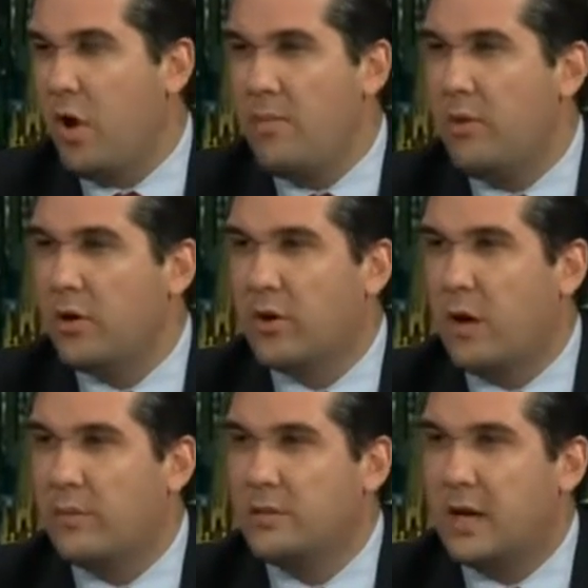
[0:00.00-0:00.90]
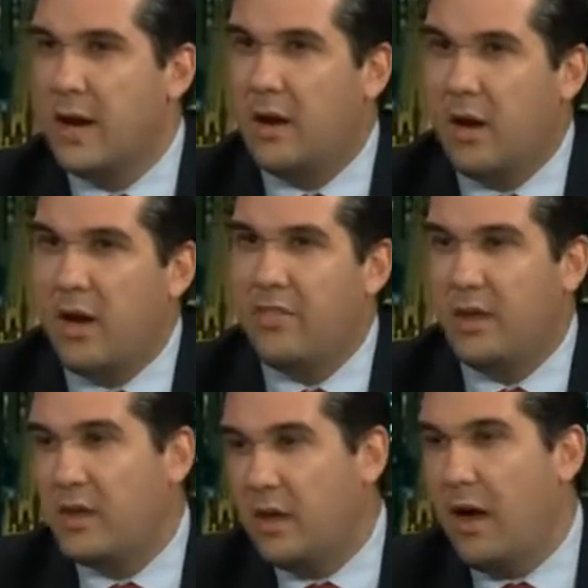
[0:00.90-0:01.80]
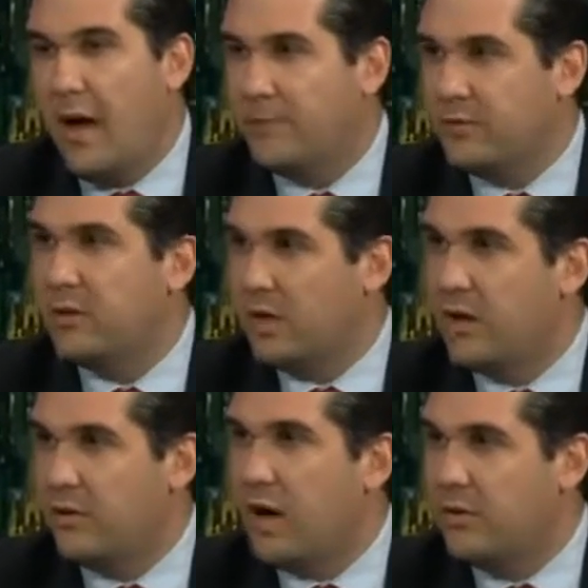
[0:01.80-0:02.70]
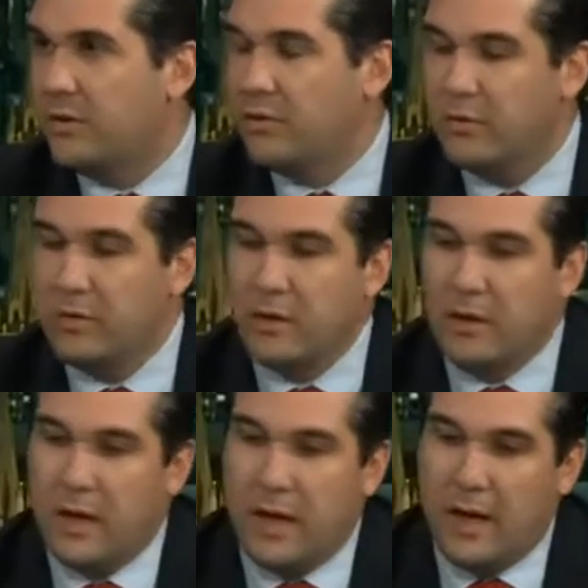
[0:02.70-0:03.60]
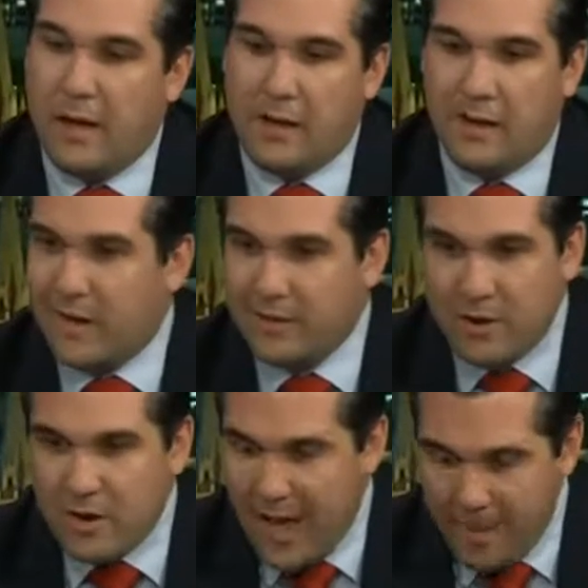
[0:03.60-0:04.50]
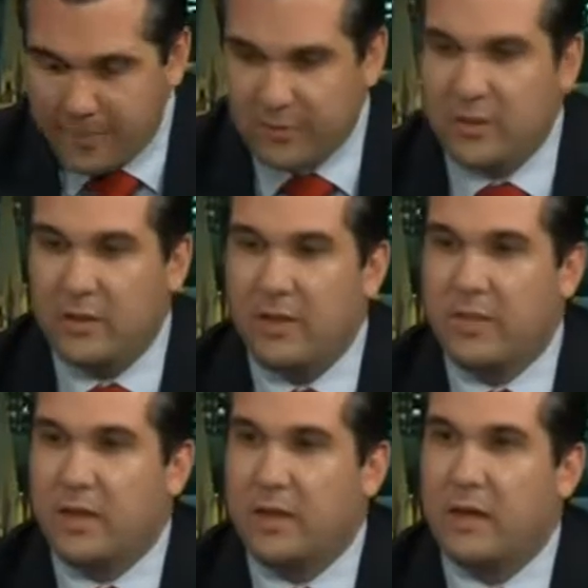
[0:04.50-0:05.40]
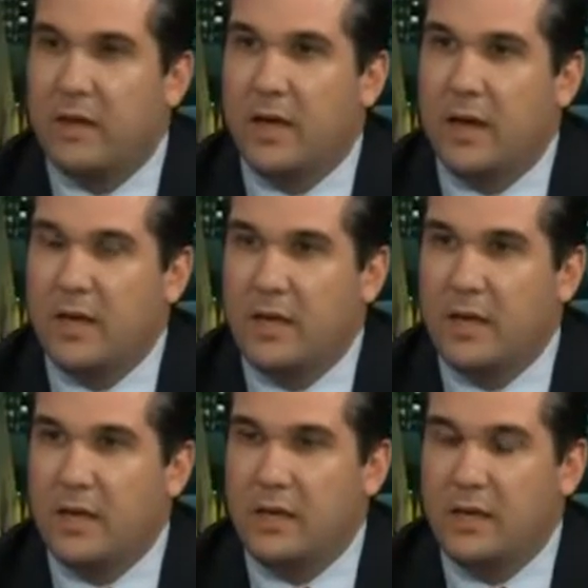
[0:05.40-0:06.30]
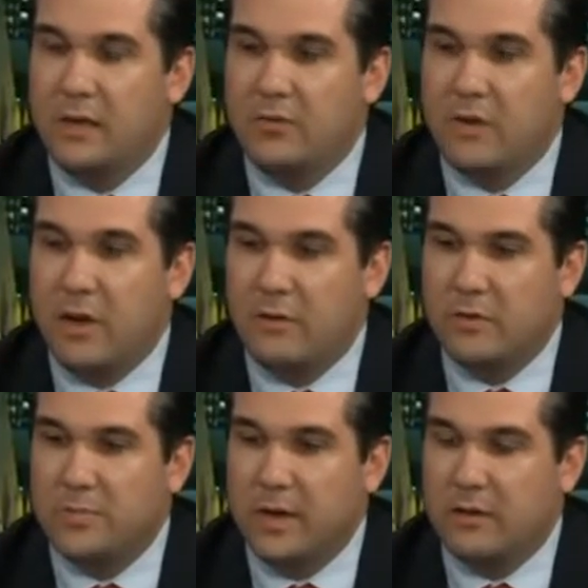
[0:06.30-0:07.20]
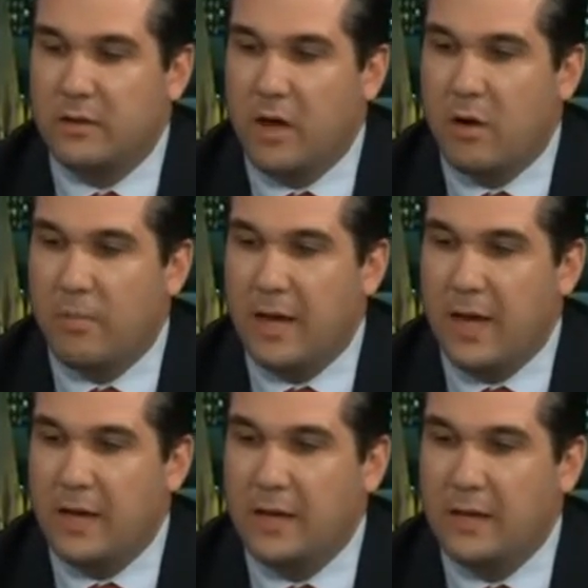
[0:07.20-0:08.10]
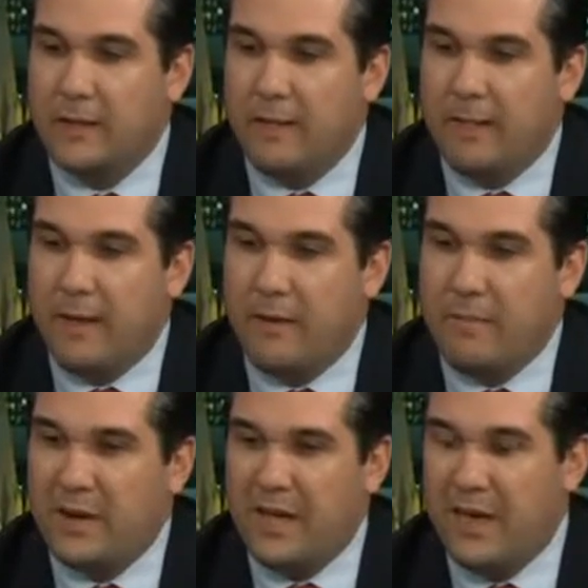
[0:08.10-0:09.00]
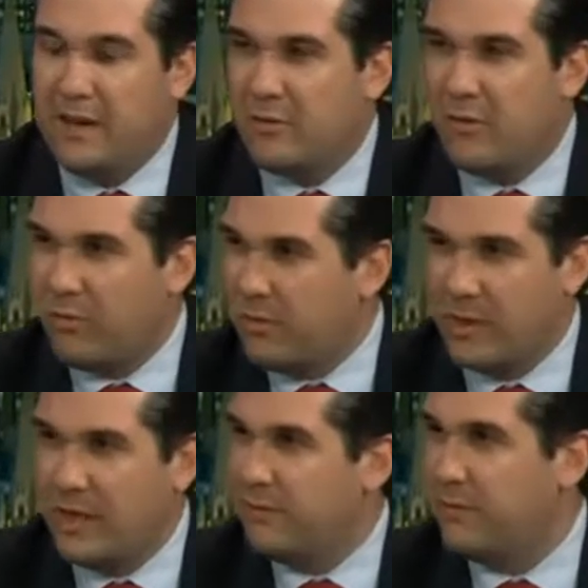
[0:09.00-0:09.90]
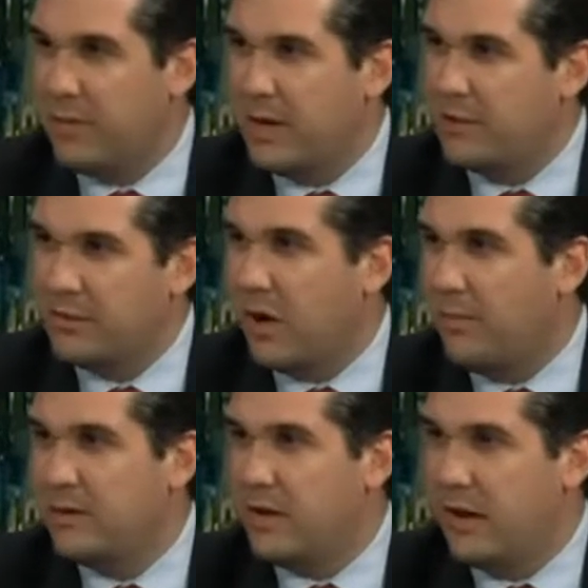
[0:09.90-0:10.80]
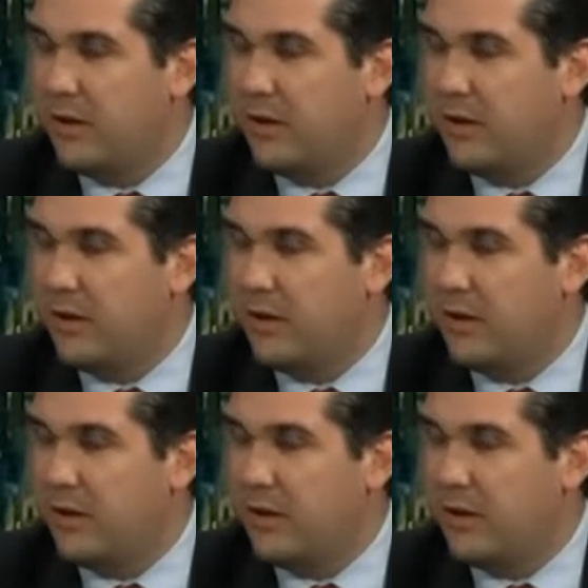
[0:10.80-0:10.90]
I'm not a commentator. I think, absolutely, I do. I absolutely think he is showing respect to the whole party. But again, it's not really for me to commentate.